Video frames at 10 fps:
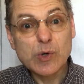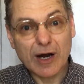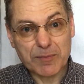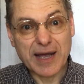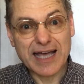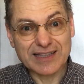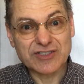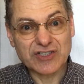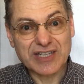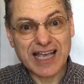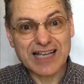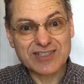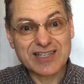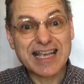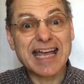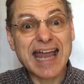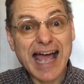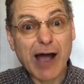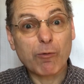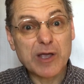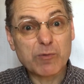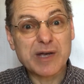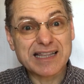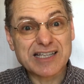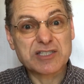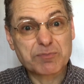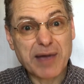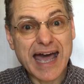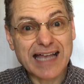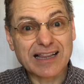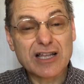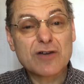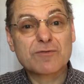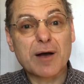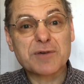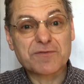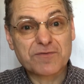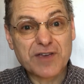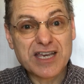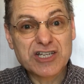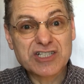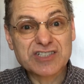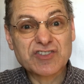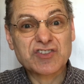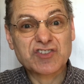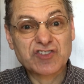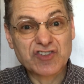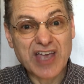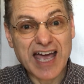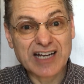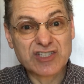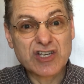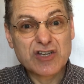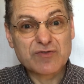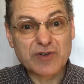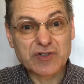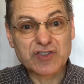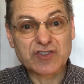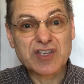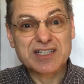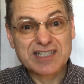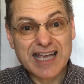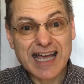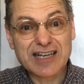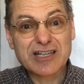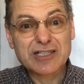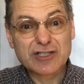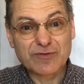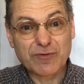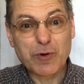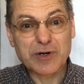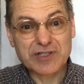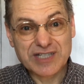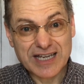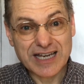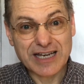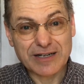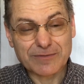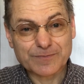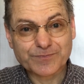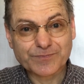our battle is against, and how we win this battle, from Ephesians 6, verses 10 to 14.